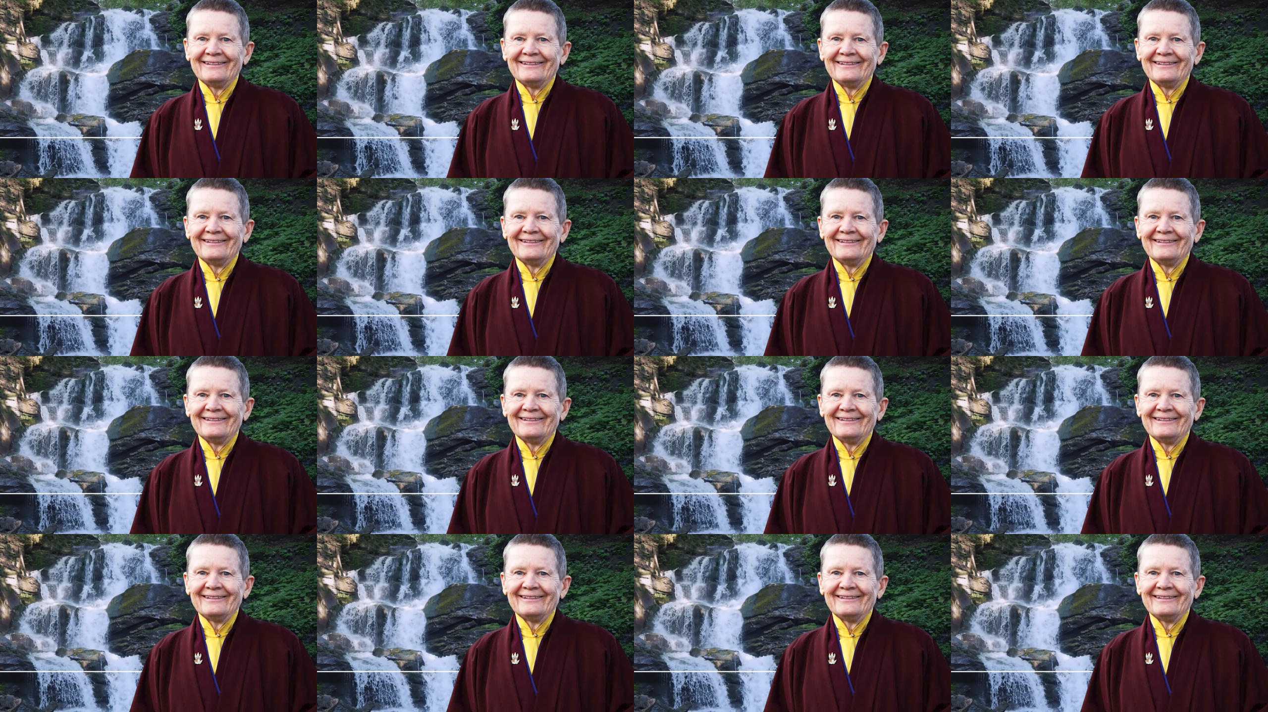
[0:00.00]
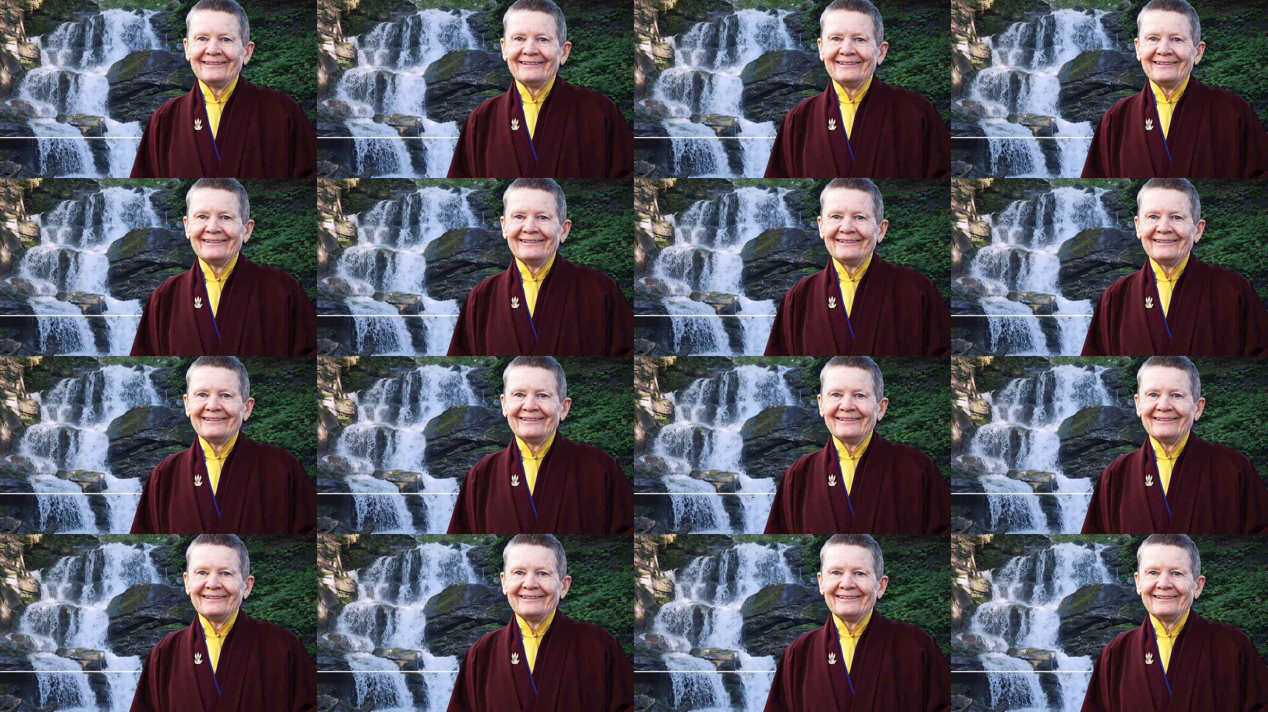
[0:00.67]

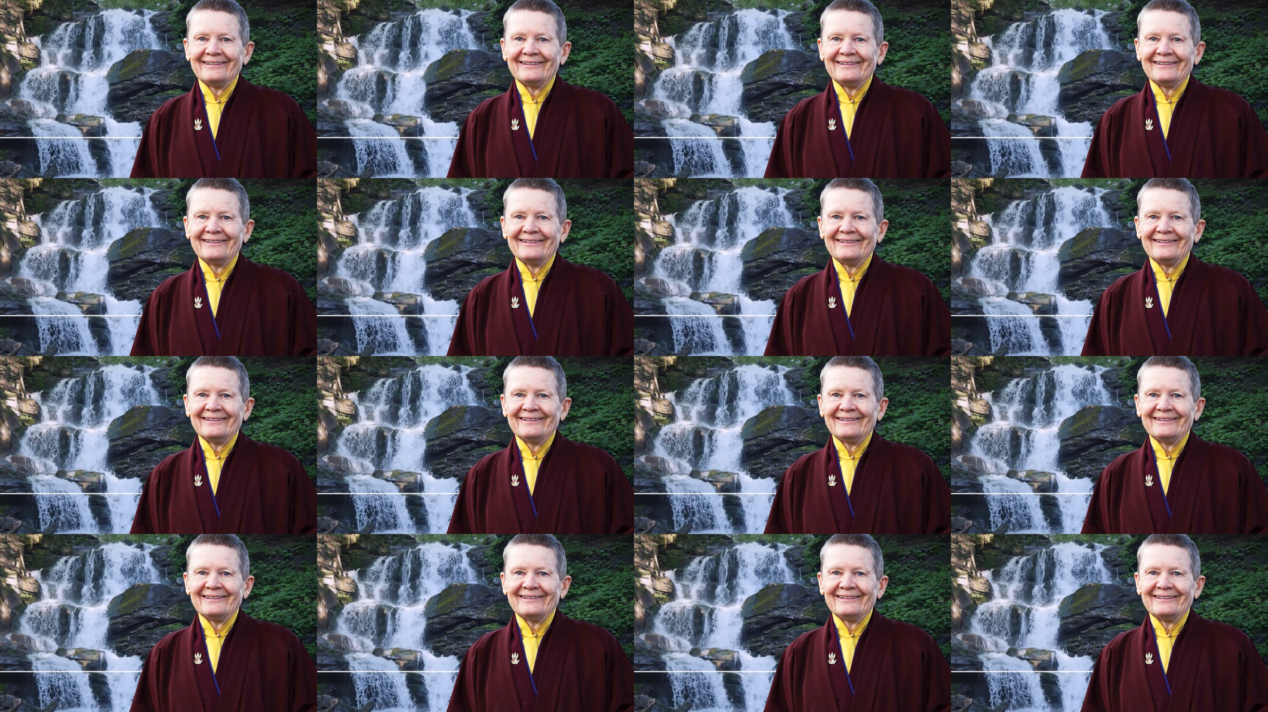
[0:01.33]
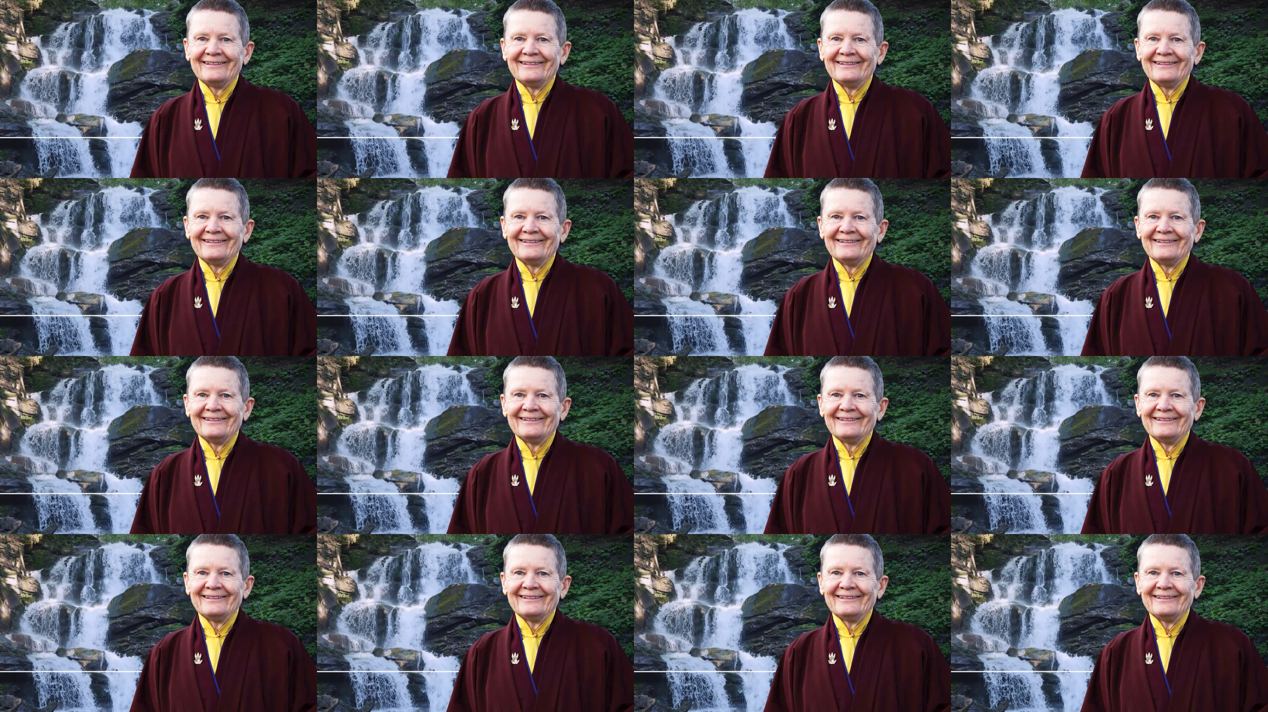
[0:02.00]

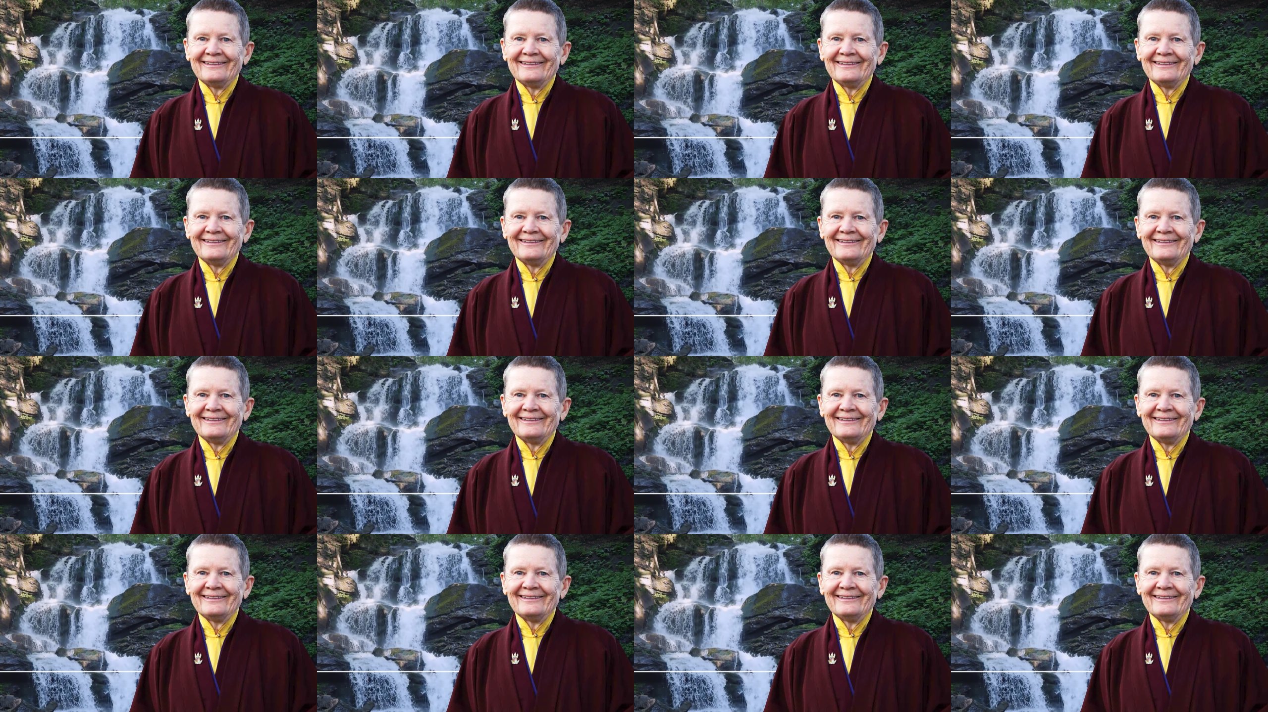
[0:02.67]
Nothing is said.